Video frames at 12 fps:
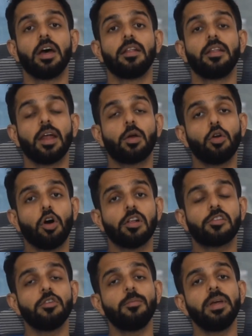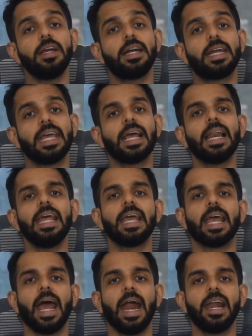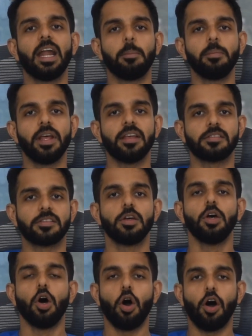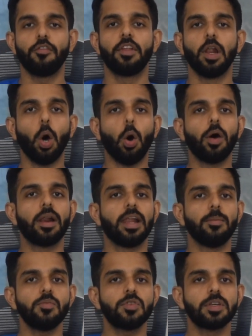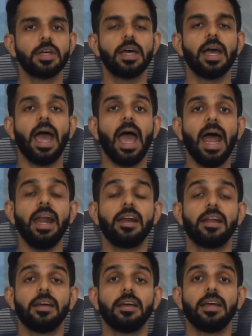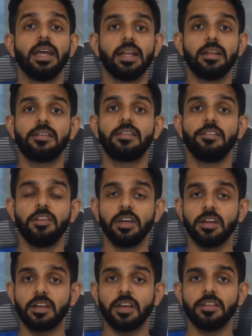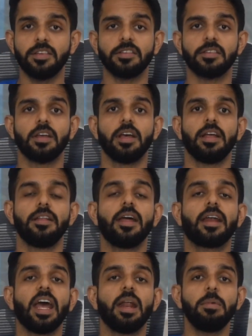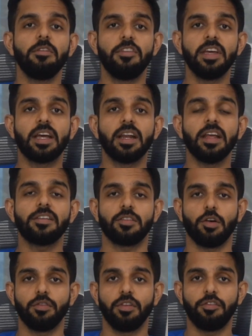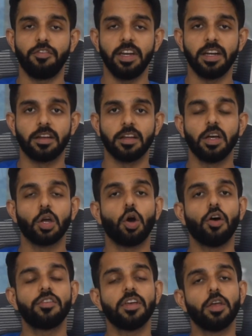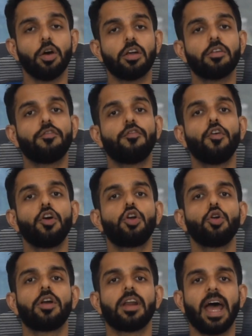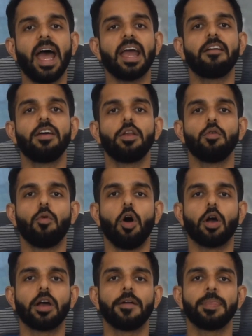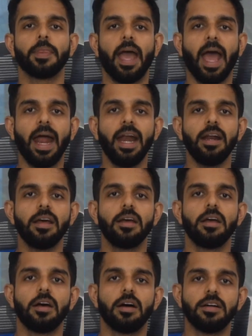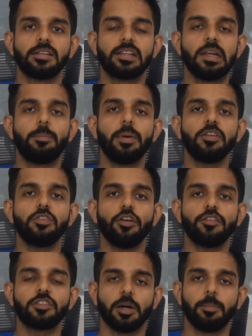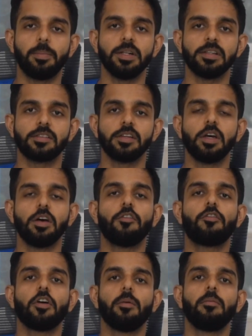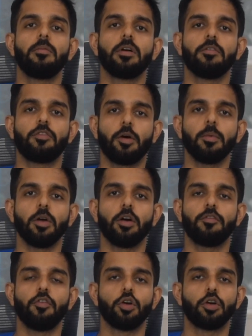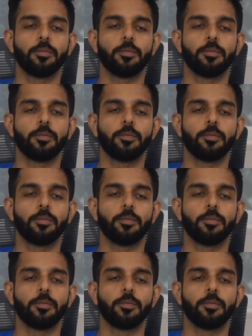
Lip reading: There could also be tingling and numbness of the lower limbs, and in severe cases there can be weakness of the feet, causing your foot to drag when you walk, and slippage of chappals from your foot.